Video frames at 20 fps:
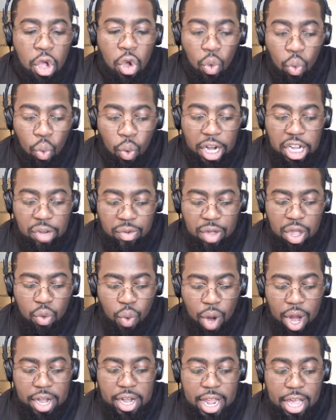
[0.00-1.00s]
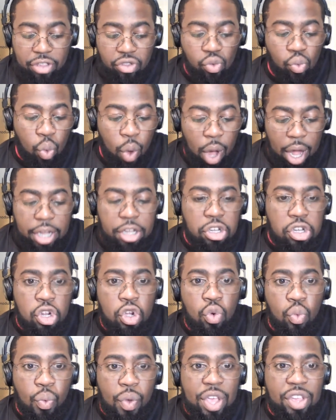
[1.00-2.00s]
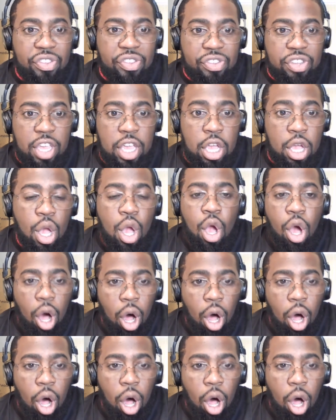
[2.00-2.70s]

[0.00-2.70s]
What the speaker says: What do we witness? What do we see?